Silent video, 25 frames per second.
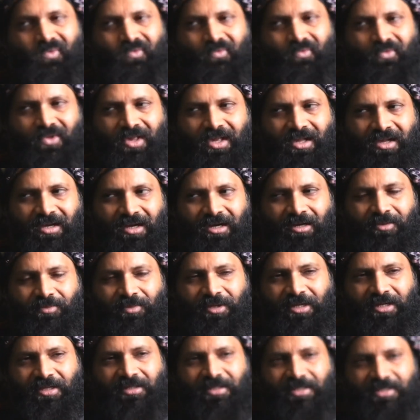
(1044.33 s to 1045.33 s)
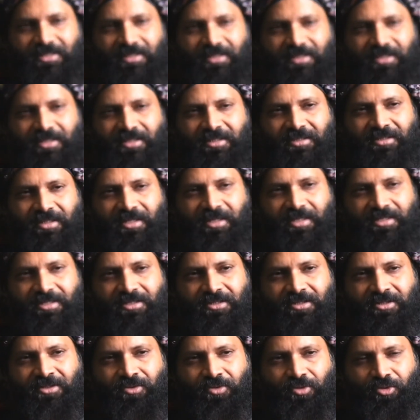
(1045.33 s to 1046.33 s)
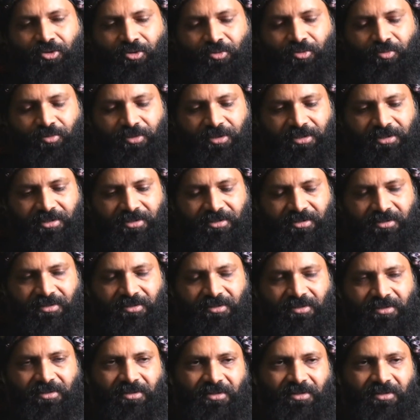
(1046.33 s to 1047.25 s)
We can't make these things as new normals.